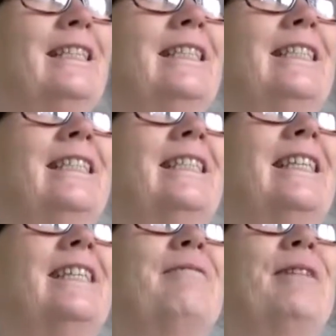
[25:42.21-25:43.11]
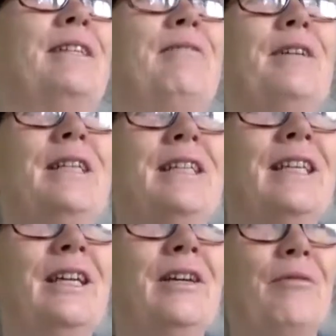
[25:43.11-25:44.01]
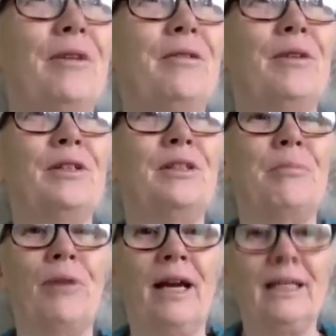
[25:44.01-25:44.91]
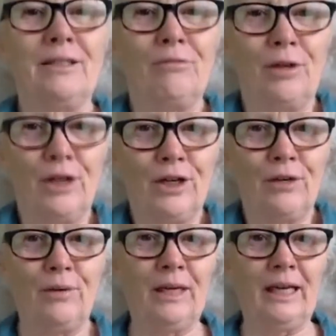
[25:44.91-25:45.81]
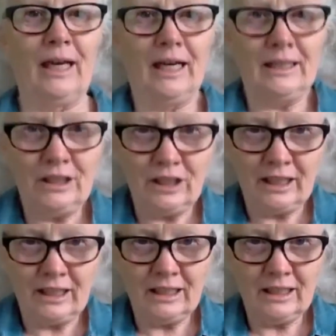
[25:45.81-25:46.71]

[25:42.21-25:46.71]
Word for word: She says when when when we're depressed, we're we hunch in,